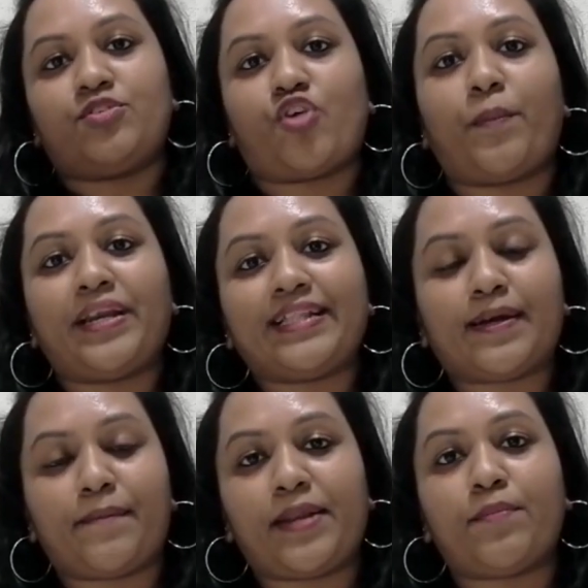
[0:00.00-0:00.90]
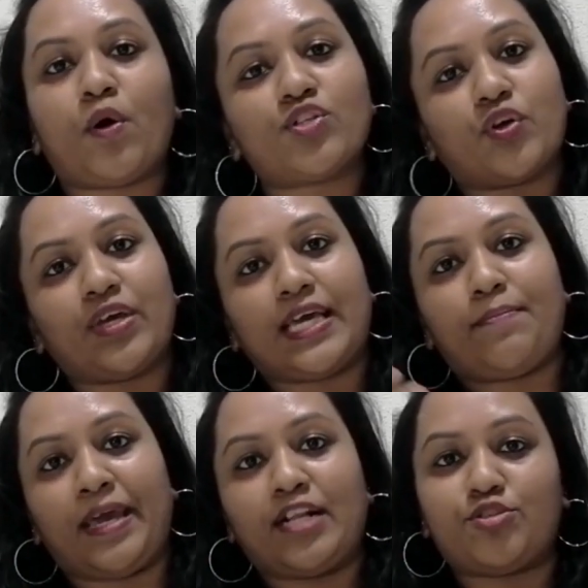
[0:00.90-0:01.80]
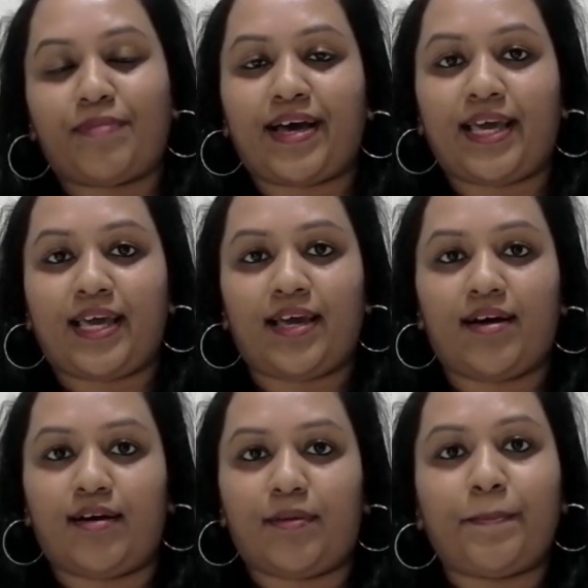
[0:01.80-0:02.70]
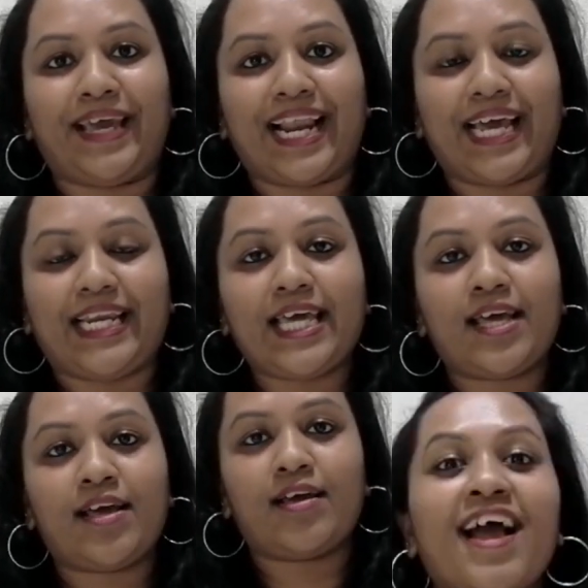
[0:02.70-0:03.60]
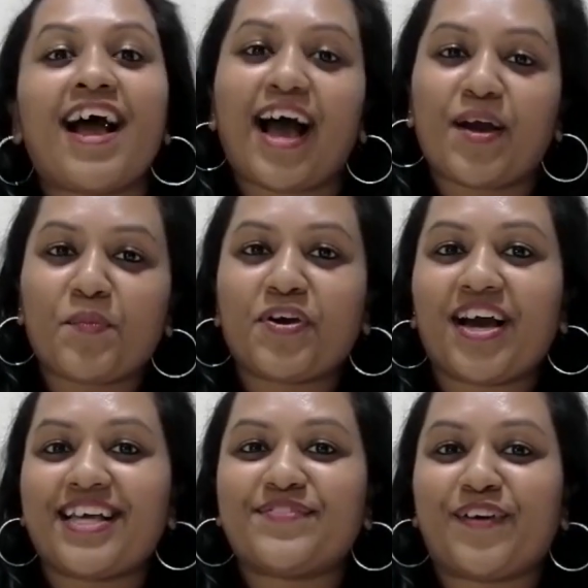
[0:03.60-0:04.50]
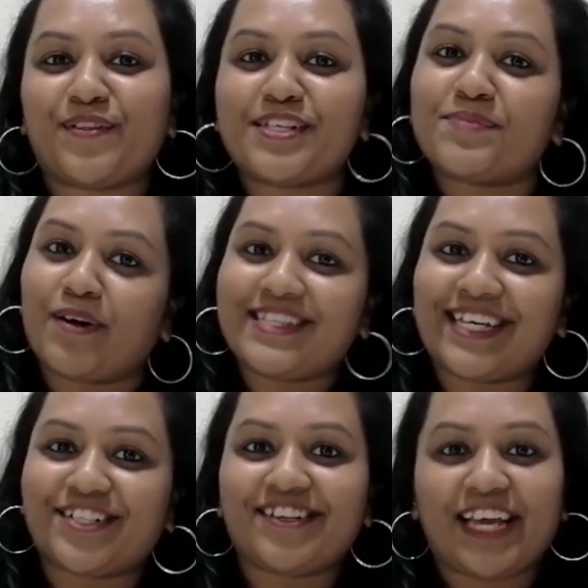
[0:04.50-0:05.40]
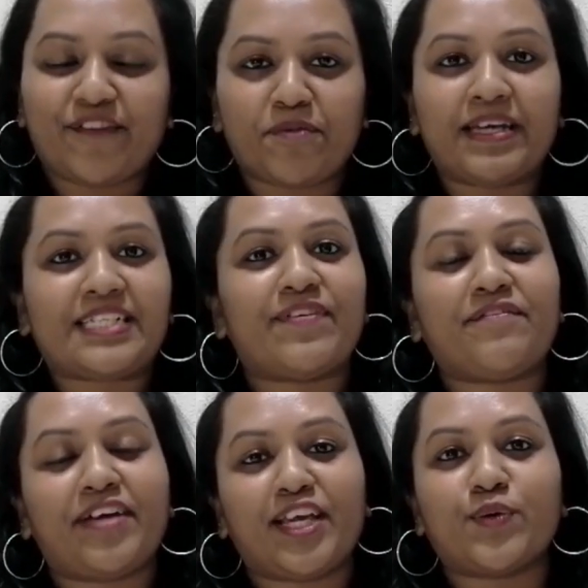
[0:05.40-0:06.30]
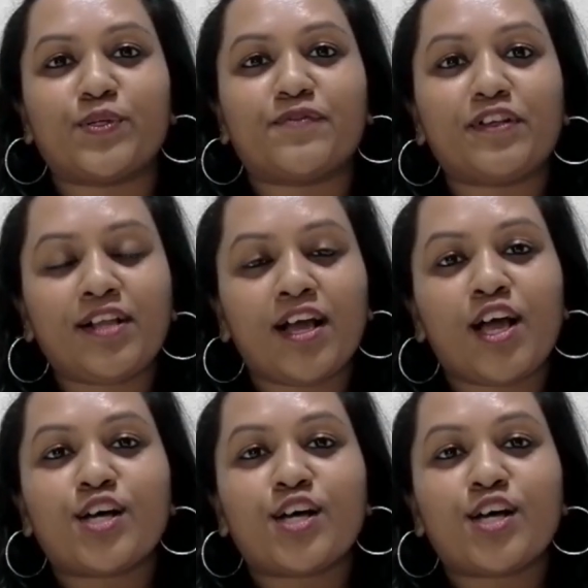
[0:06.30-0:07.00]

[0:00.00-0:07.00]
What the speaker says: drop it in the comment box, or you can mail to my mail ID. I hope you guys found this small session informative and very useful.